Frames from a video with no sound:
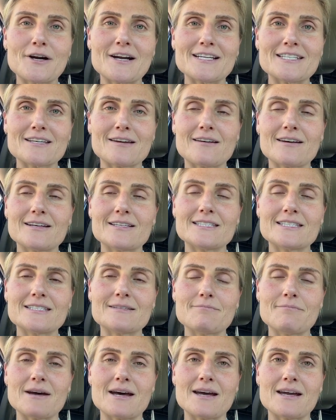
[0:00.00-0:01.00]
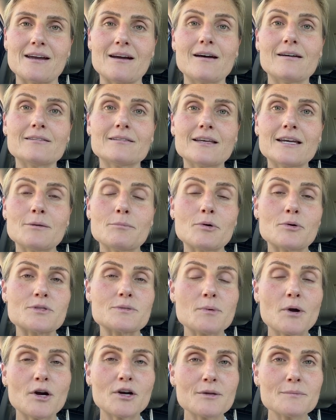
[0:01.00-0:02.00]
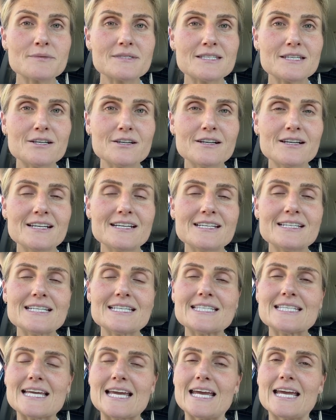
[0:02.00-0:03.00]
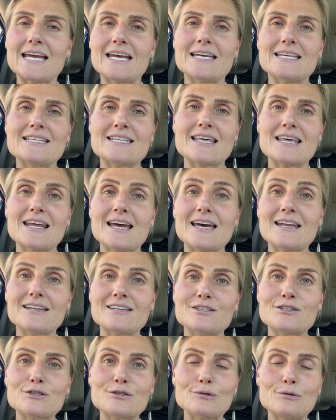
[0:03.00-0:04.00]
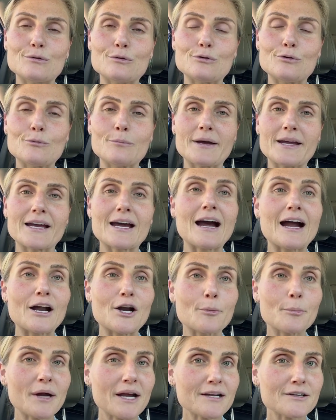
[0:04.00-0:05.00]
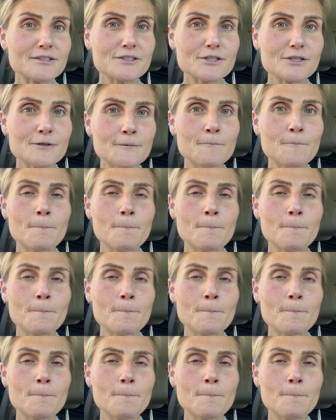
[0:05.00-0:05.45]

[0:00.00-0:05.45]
I taught my online postpartum series and then headed to my chiropractor.